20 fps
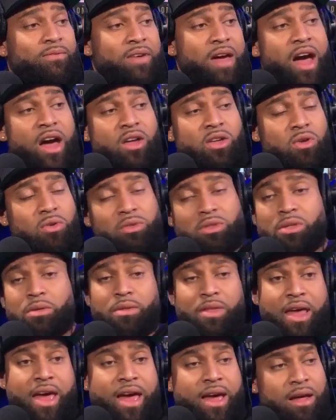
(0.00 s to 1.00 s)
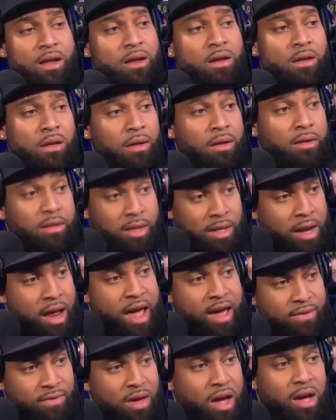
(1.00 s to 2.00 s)
value to that, then
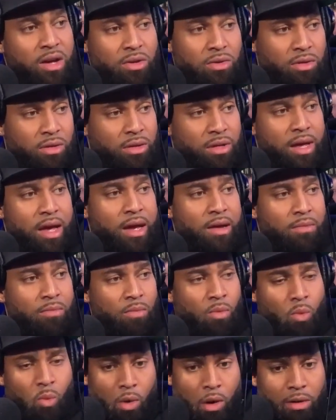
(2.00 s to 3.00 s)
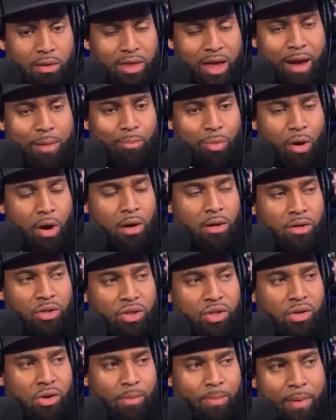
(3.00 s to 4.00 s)
add value to that. Yeah. Work that
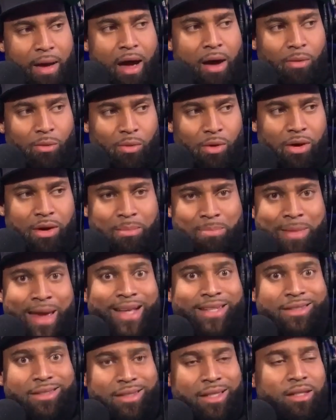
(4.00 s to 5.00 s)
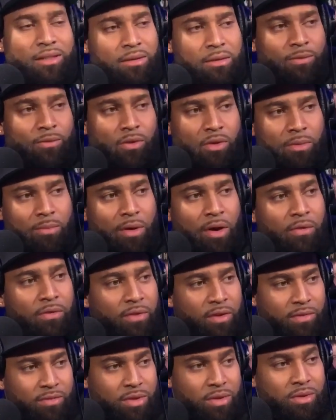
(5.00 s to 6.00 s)
partnership out where it makes sense for the both
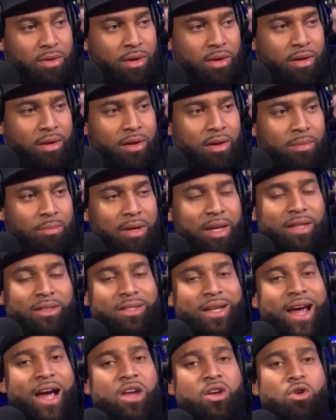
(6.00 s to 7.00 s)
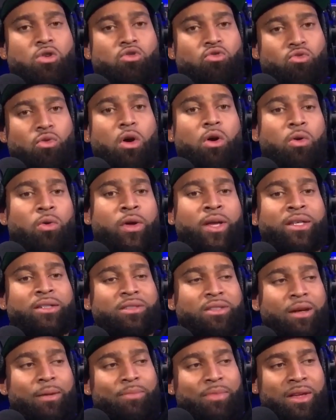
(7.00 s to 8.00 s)
of you, because now you're growing
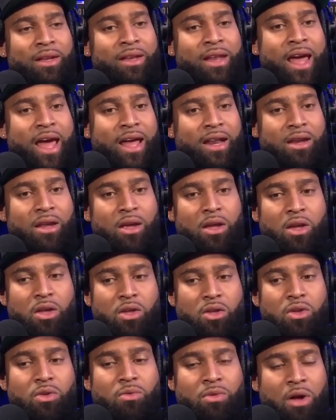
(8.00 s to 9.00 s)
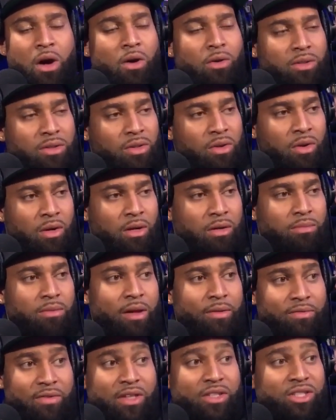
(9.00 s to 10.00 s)
something that is going to
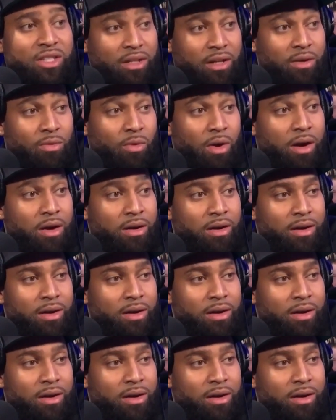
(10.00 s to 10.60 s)
eventually work.